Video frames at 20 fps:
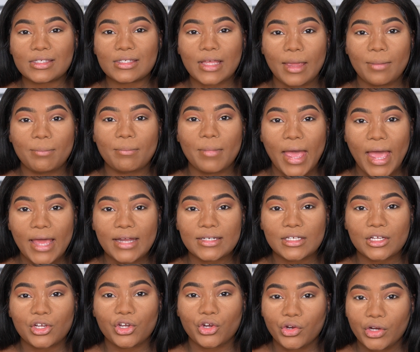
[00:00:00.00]
is a
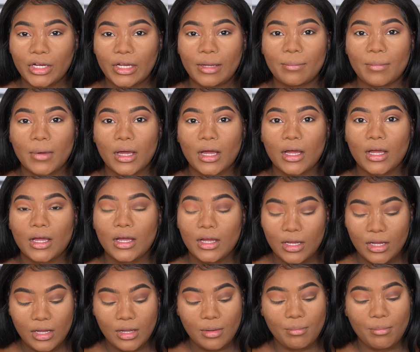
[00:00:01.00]
matte cream
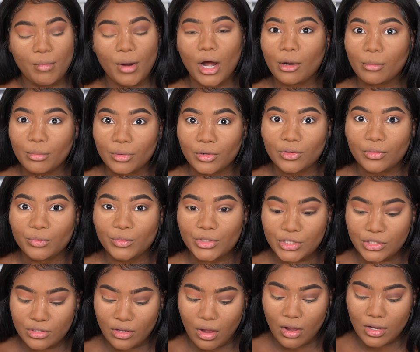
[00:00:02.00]
marble, which
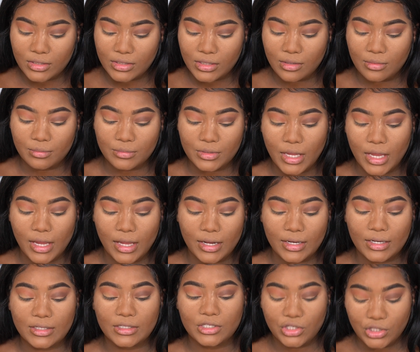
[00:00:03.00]
is awesome. And
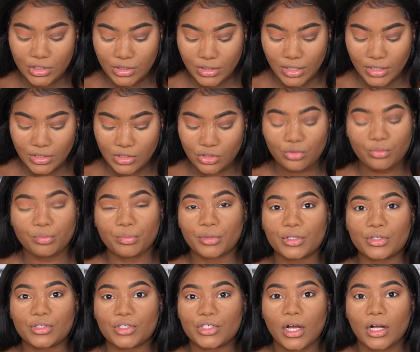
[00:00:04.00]
it's just a
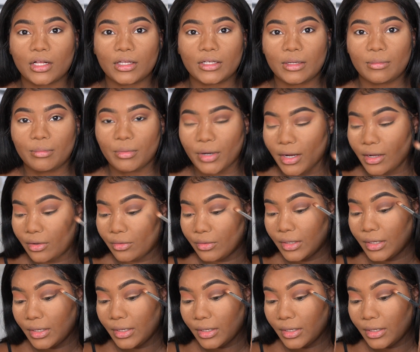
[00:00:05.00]
super chocolatey brown.